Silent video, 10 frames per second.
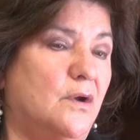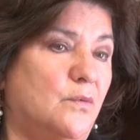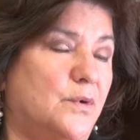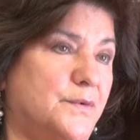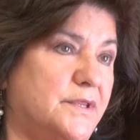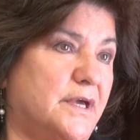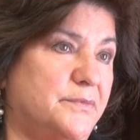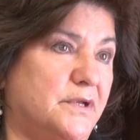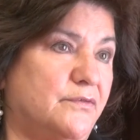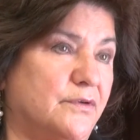What would that
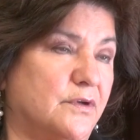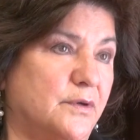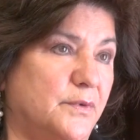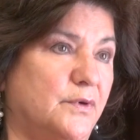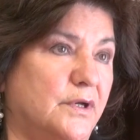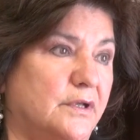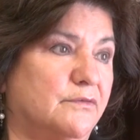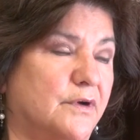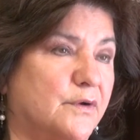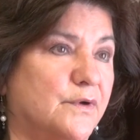mean for the community
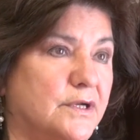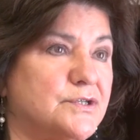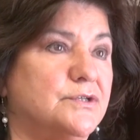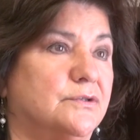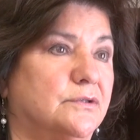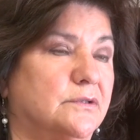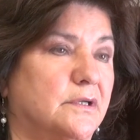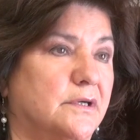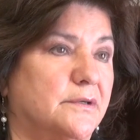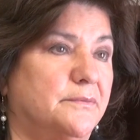if recreational
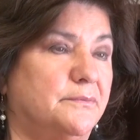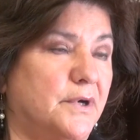uh,